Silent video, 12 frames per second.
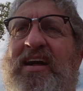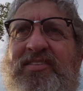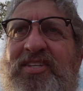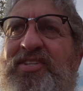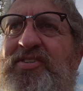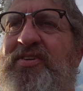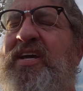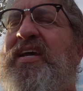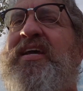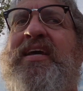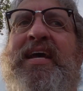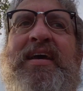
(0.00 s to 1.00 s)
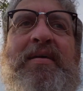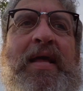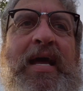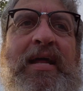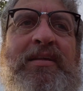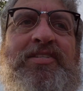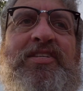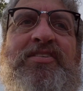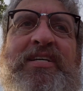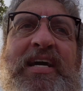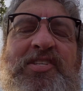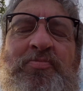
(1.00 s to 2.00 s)
altitude. And it's
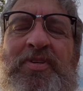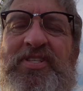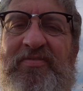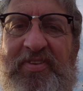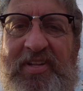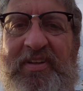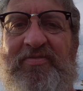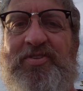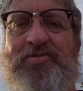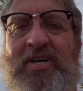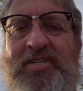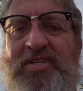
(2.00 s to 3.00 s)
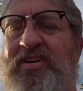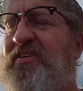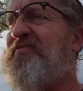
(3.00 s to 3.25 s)
designed specifically for trucks and